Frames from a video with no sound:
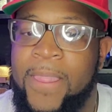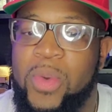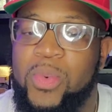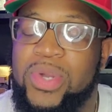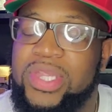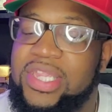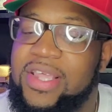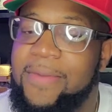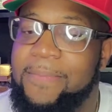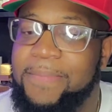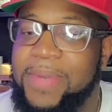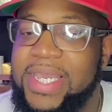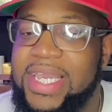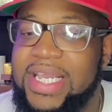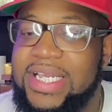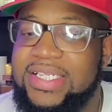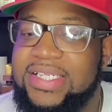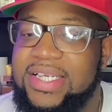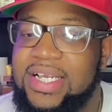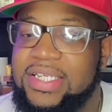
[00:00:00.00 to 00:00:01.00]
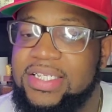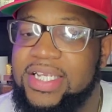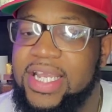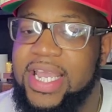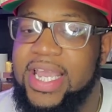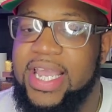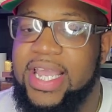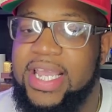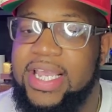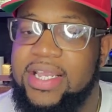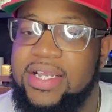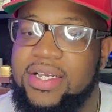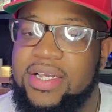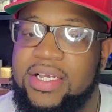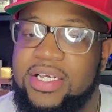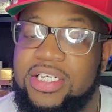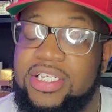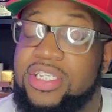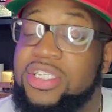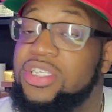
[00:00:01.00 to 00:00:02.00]
with it being such a
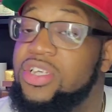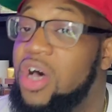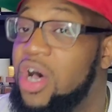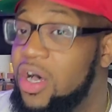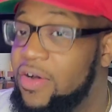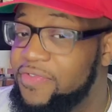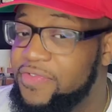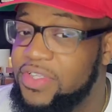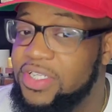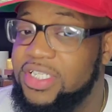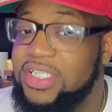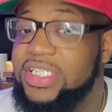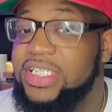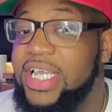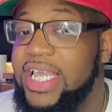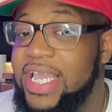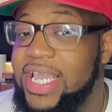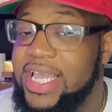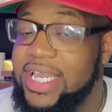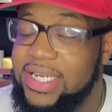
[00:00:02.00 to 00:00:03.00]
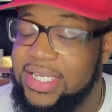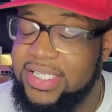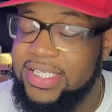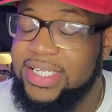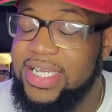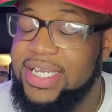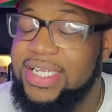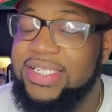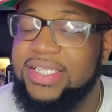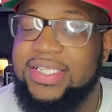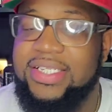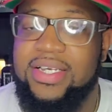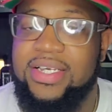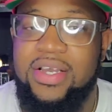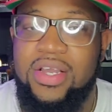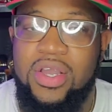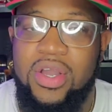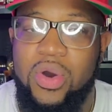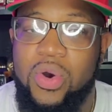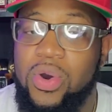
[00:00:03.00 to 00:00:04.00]
soft scent in a sense,
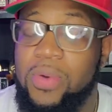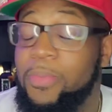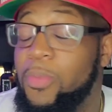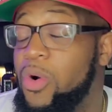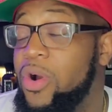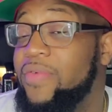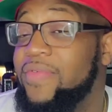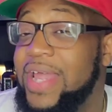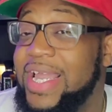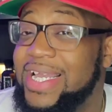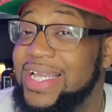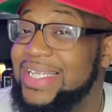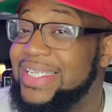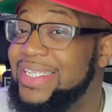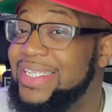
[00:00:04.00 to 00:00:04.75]
or more of like a